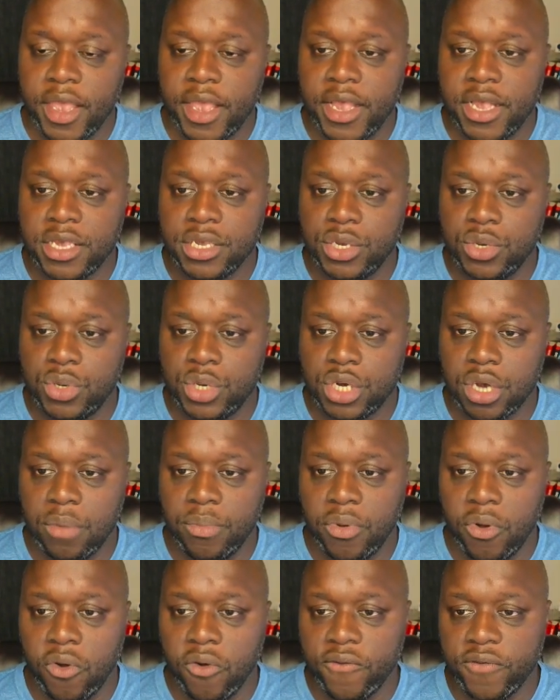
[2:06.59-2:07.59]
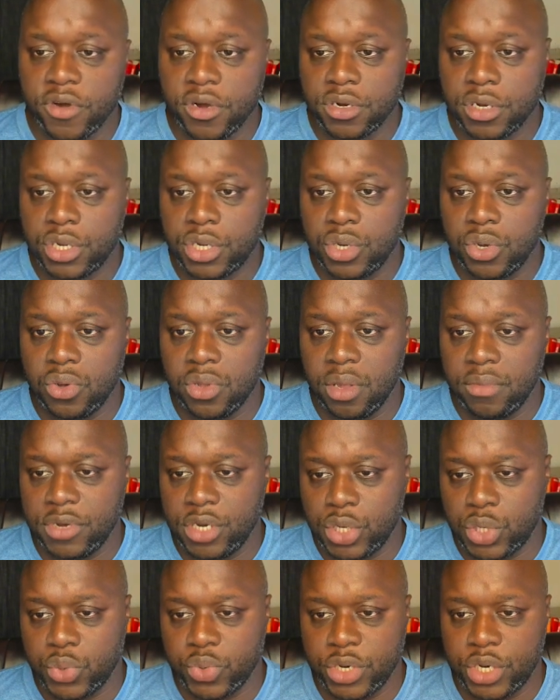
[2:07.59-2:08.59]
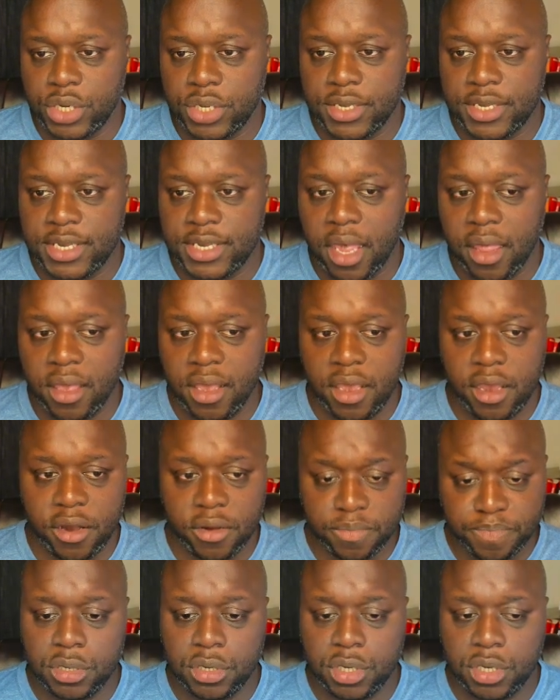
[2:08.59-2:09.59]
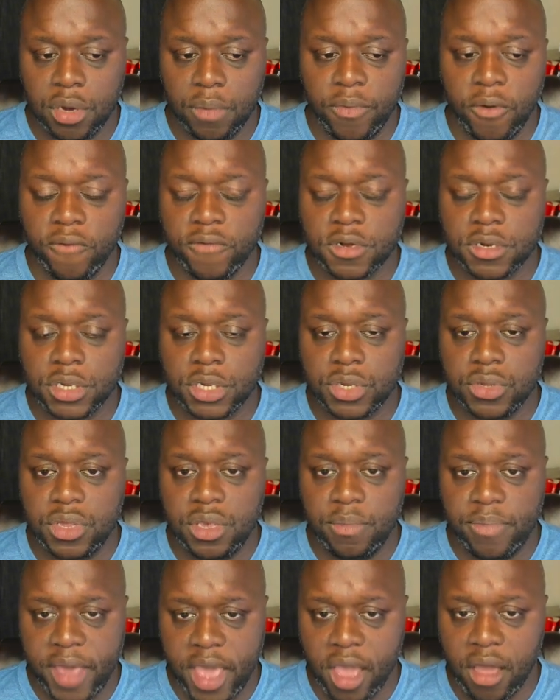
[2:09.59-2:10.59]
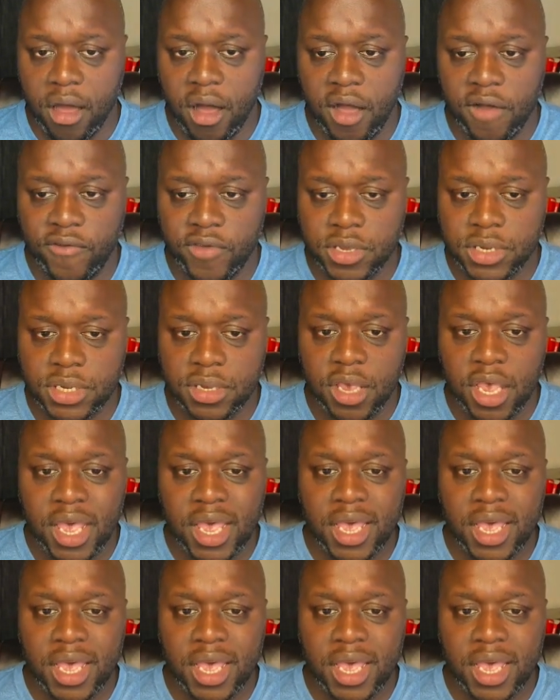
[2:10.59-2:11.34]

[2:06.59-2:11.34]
is you jump over to, let me just switch to selling here, jump over to the back office,